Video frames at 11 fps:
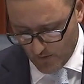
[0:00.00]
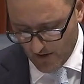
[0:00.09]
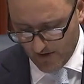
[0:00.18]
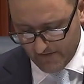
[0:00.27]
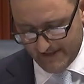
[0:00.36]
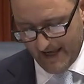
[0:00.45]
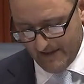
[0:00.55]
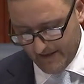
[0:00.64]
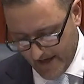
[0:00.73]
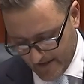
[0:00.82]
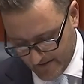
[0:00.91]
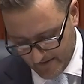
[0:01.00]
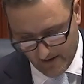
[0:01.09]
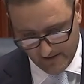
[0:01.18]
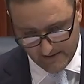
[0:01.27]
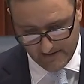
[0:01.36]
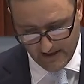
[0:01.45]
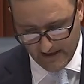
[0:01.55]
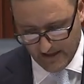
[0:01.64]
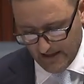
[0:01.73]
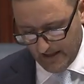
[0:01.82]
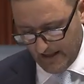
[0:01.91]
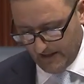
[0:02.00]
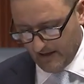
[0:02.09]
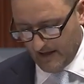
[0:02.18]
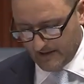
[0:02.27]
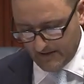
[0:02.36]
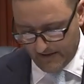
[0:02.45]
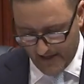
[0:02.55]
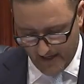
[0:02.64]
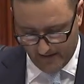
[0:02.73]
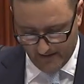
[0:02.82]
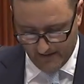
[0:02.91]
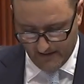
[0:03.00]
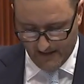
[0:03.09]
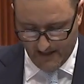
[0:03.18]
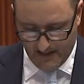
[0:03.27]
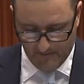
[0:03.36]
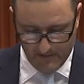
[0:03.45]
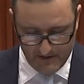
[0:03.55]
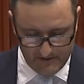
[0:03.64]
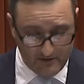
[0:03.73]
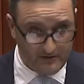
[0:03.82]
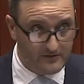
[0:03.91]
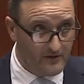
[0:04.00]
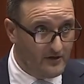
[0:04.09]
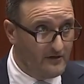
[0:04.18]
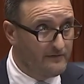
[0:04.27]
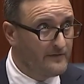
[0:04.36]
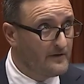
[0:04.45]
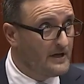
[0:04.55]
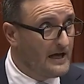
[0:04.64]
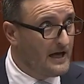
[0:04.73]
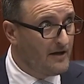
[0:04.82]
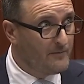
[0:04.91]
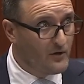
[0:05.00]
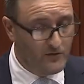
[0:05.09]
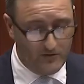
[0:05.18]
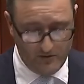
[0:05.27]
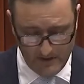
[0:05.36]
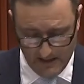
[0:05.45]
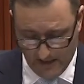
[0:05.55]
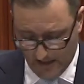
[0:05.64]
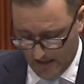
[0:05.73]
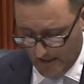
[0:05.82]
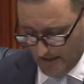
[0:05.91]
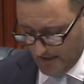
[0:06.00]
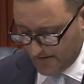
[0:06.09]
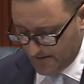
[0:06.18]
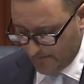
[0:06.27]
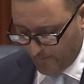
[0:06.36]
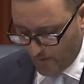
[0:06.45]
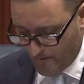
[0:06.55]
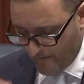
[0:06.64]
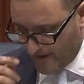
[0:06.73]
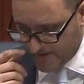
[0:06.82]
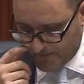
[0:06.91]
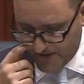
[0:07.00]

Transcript: to well over ten thousand dollars, and I'd like to thank Um, John Grove, um, who is the former Vice